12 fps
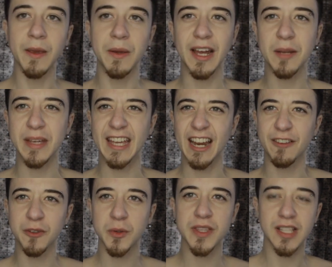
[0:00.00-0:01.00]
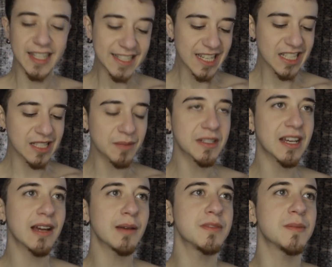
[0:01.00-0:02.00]
You gotta be careful with the latex
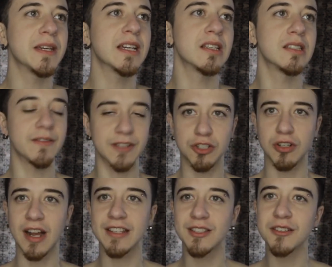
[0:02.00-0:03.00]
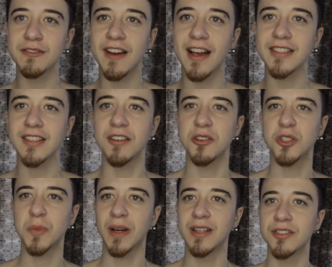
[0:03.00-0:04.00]
sometimes, because if it dries too fast on your
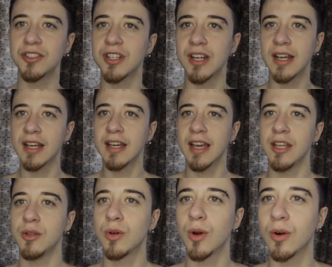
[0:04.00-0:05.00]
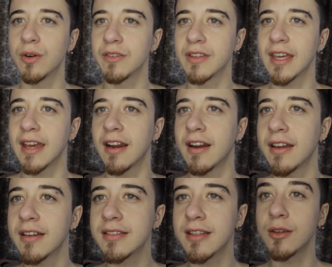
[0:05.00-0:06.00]
sponge and you go over the
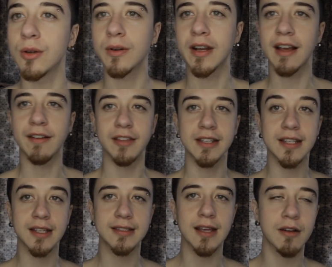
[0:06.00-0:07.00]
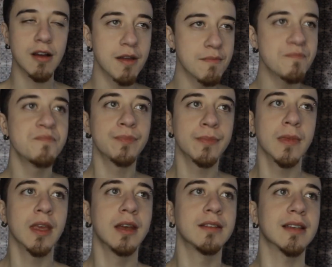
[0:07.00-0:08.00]
areas that you already have latex down on,
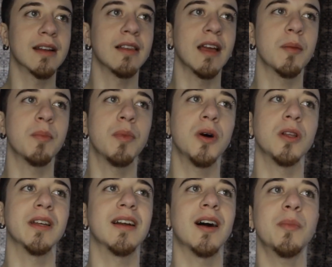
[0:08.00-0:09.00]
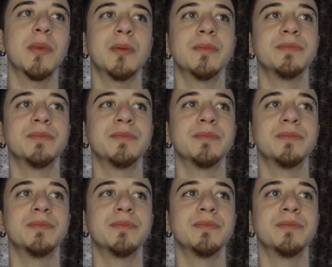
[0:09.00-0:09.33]
it's gonna like pull it up.